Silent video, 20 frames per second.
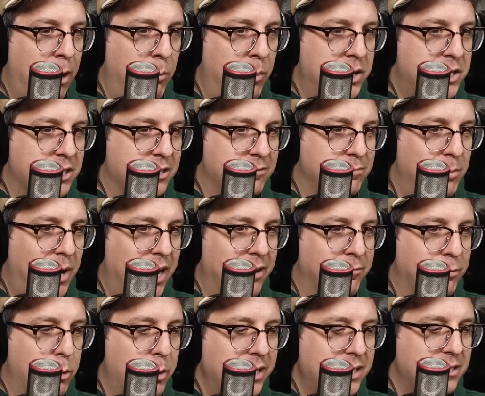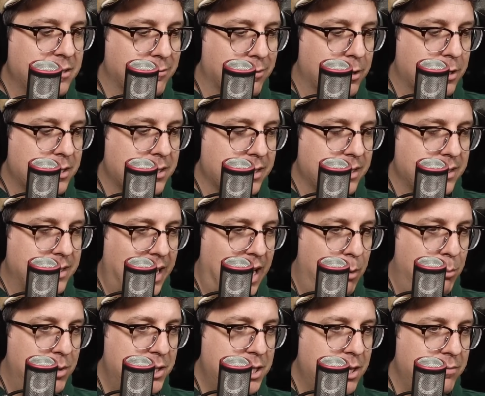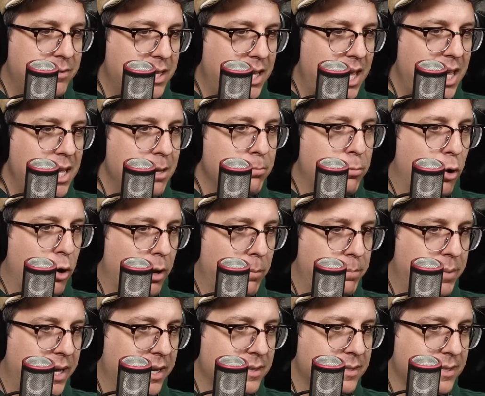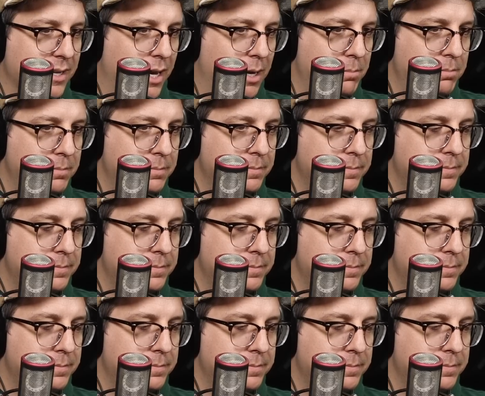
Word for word: much of my voice versus how much of the keyboard it picks up.